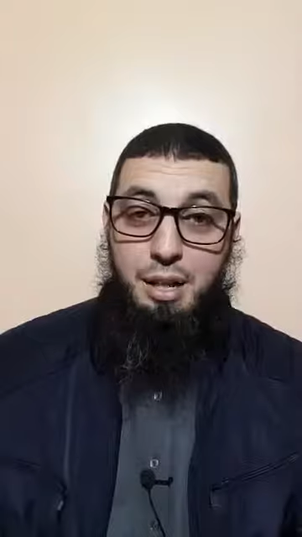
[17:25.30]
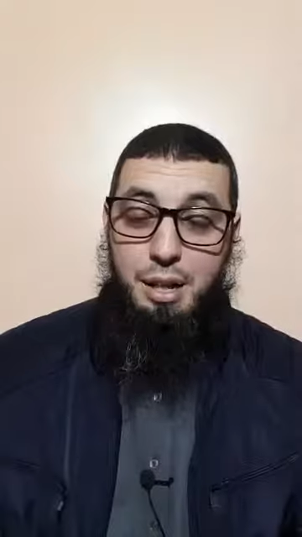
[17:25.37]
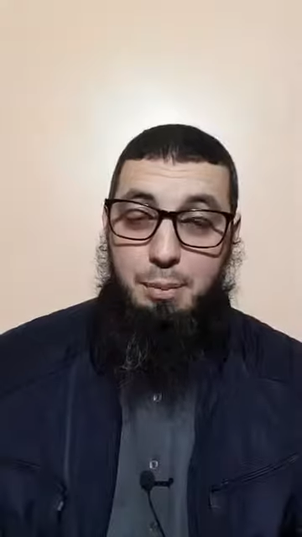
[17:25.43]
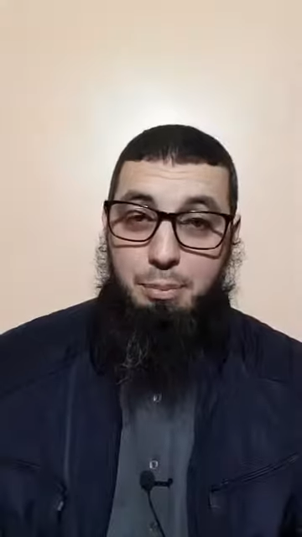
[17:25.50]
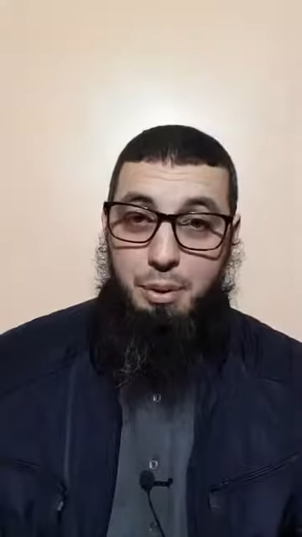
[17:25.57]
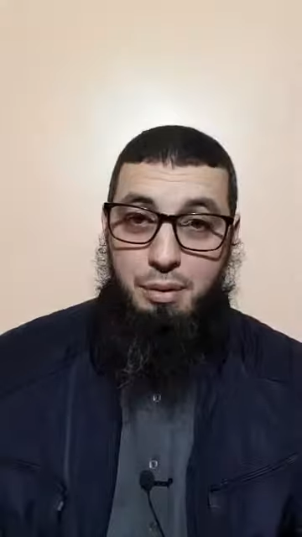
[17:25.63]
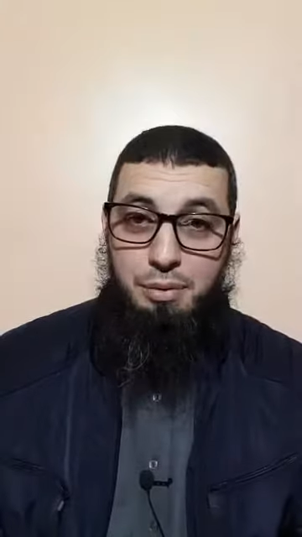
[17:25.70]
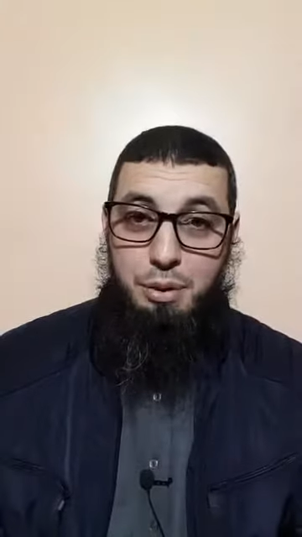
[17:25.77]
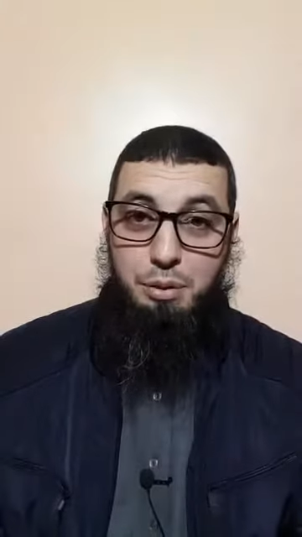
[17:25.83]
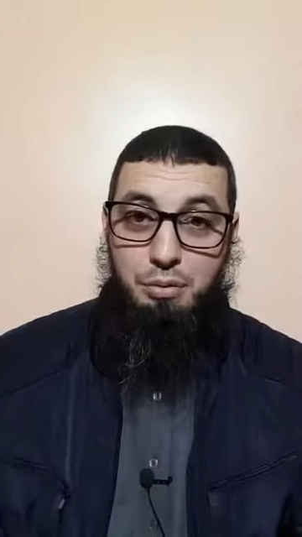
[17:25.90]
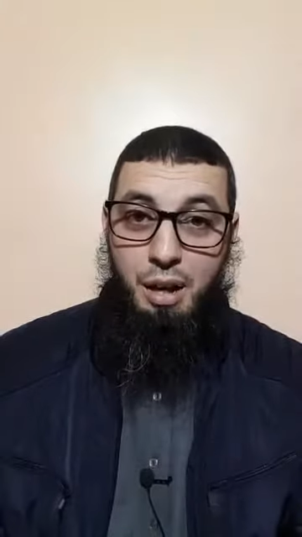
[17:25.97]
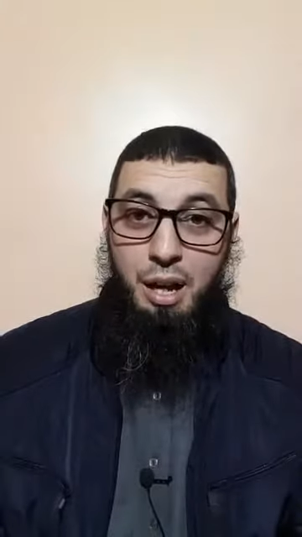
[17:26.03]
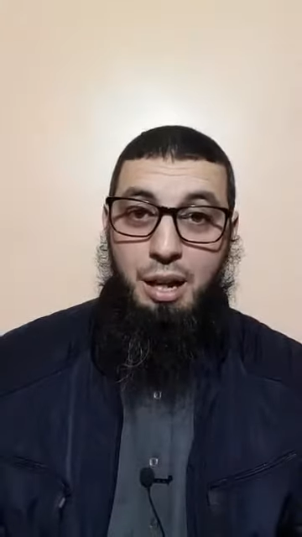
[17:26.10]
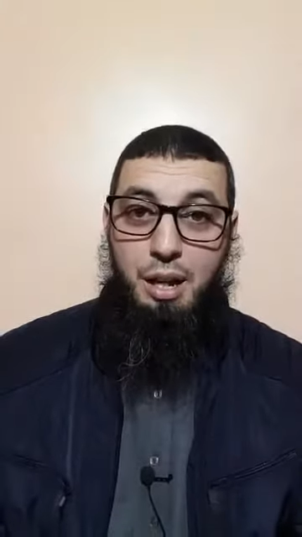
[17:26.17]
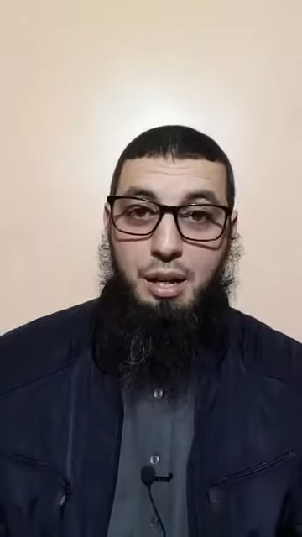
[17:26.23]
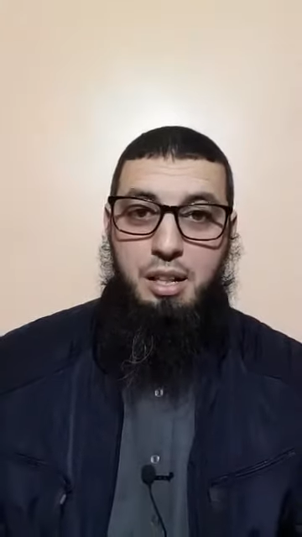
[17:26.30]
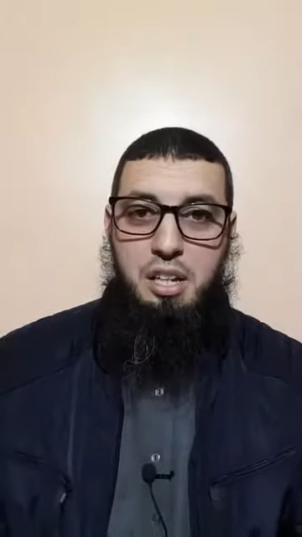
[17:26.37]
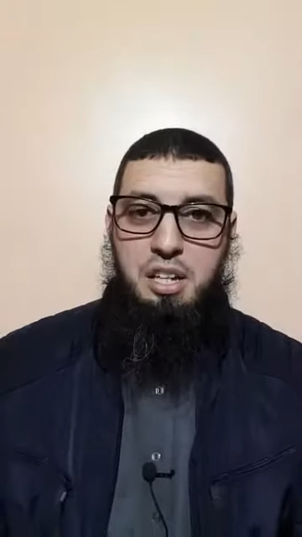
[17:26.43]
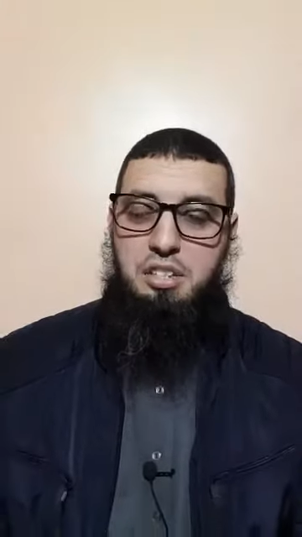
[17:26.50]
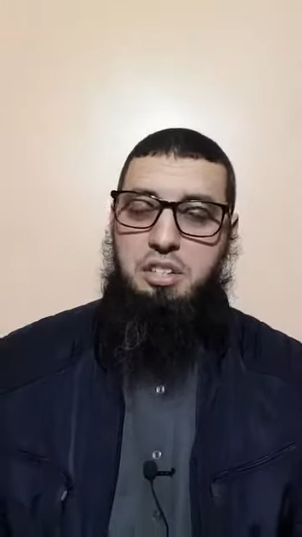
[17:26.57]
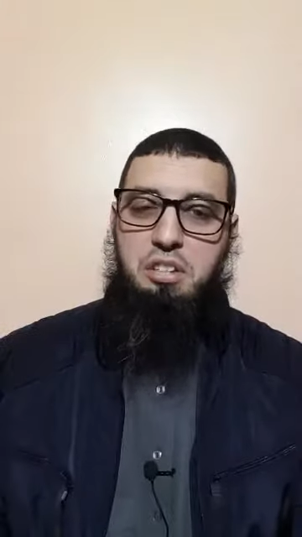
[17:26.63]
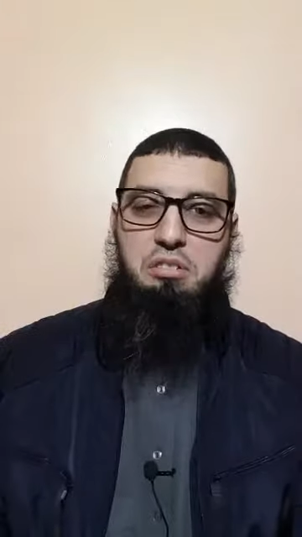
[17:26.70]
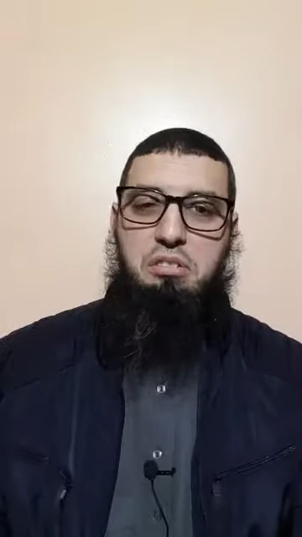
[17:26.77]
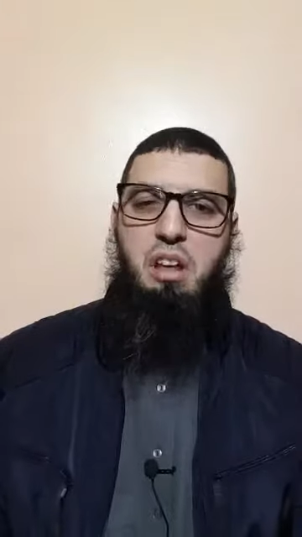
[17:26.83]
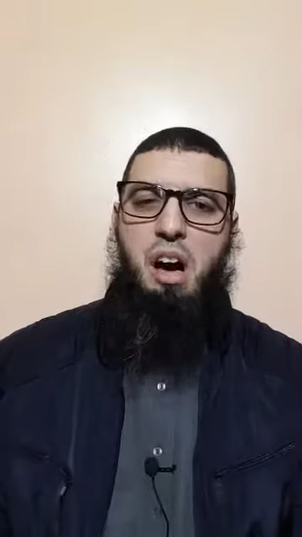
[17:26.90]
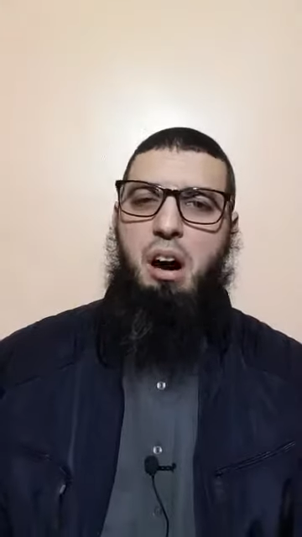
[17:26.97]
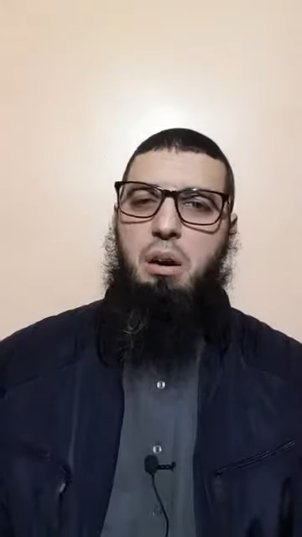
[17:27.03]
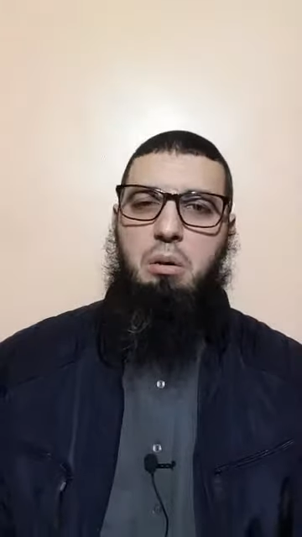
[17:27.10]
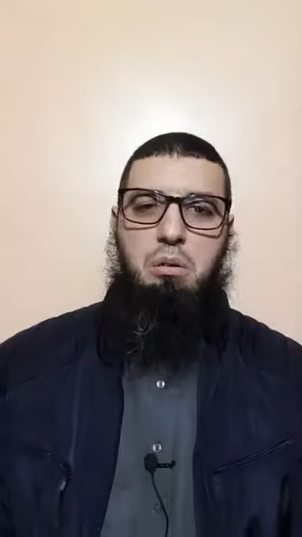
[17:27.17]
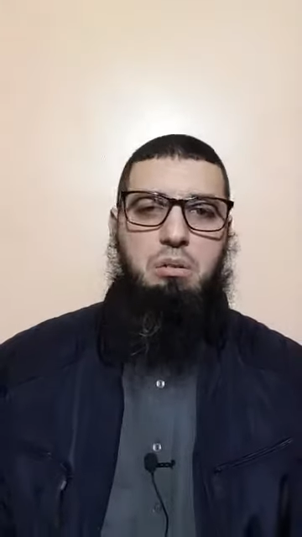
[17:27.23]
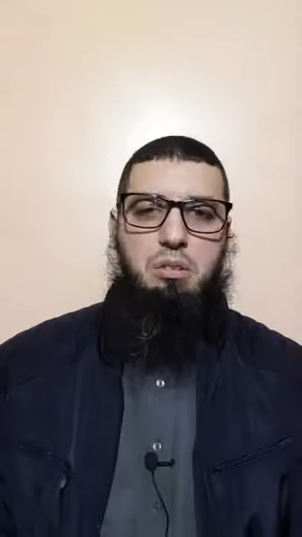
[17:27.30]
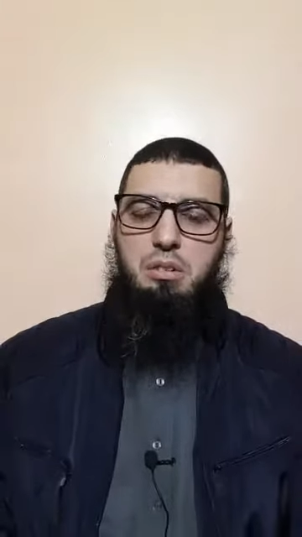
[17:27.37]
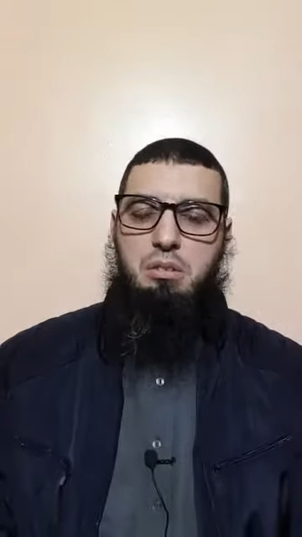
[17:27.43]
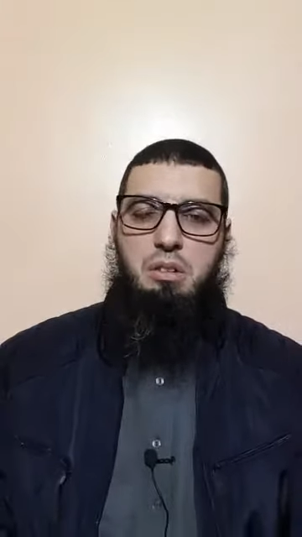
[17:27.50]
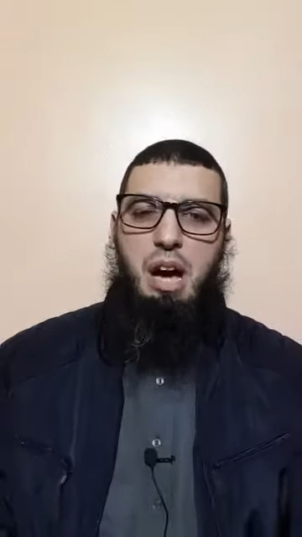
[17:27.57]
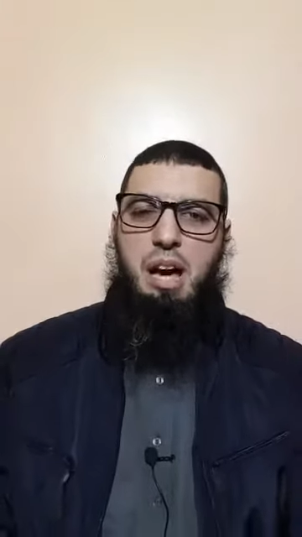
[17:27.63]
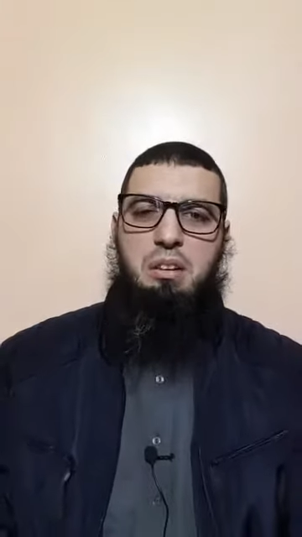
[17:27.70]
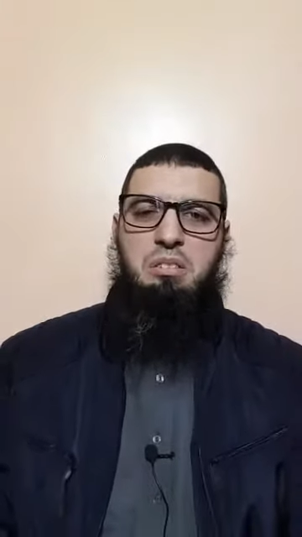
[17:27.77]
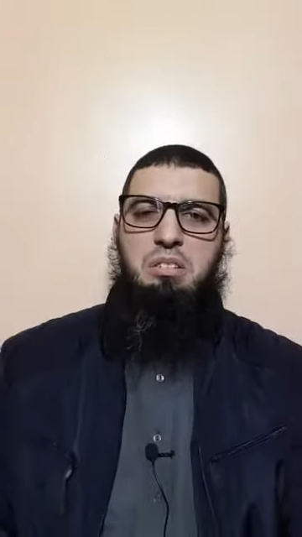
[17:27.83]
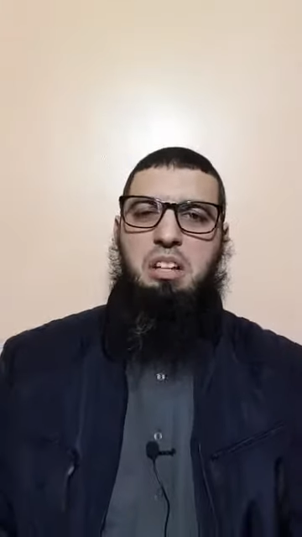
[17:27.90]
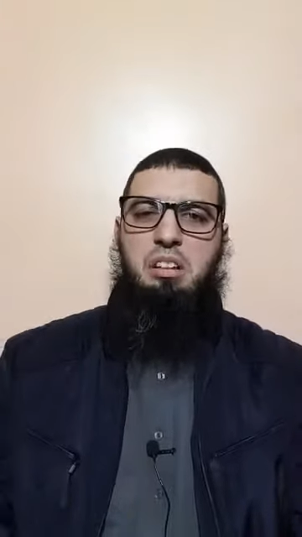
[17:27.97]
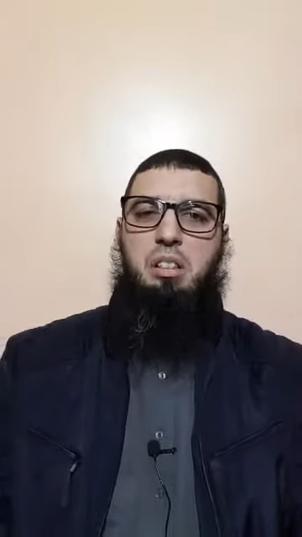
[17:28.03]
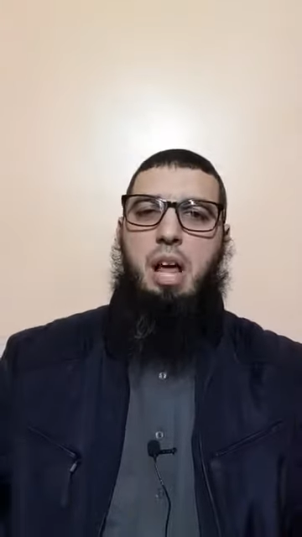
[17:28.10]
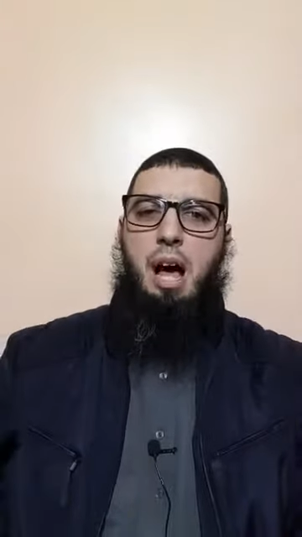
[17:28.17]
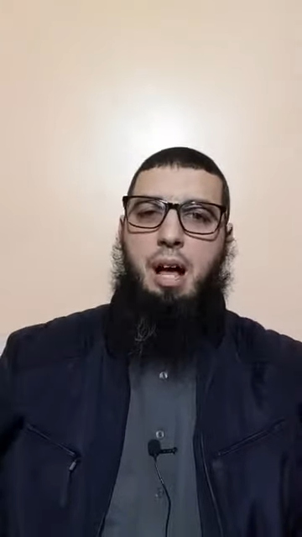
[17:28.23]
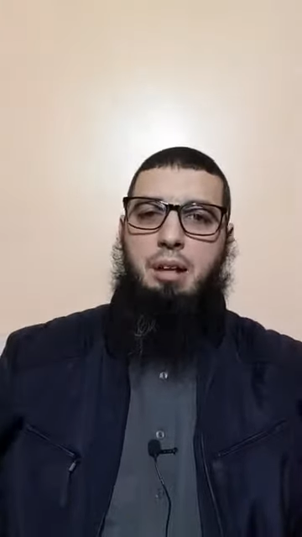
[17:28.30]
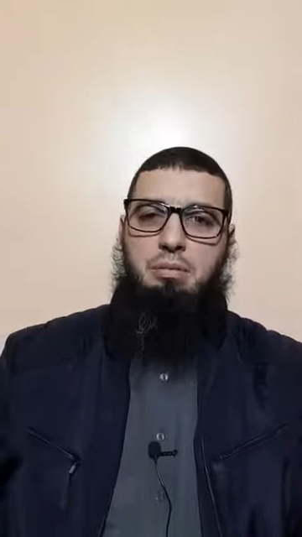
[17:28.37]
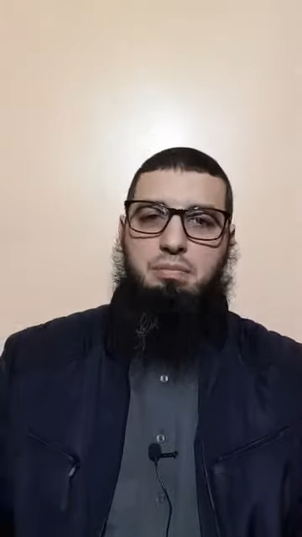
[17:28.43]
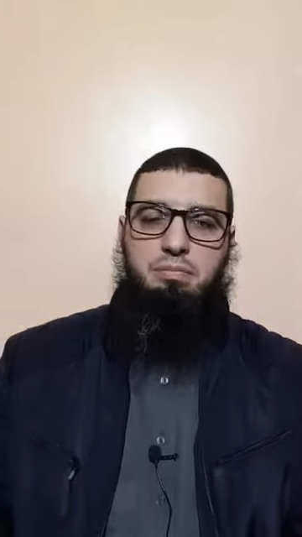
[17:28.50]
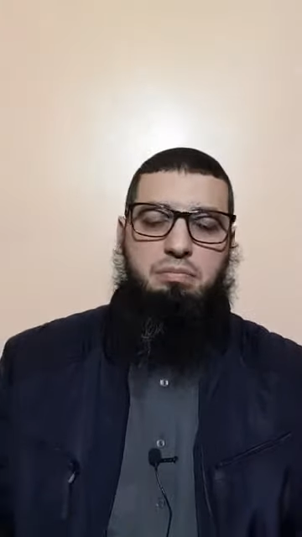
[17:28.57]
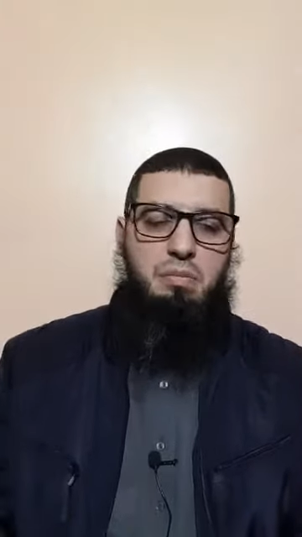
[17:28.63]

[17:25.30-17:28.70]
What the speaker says: Prophet of Allah. He said, no, I don't need that.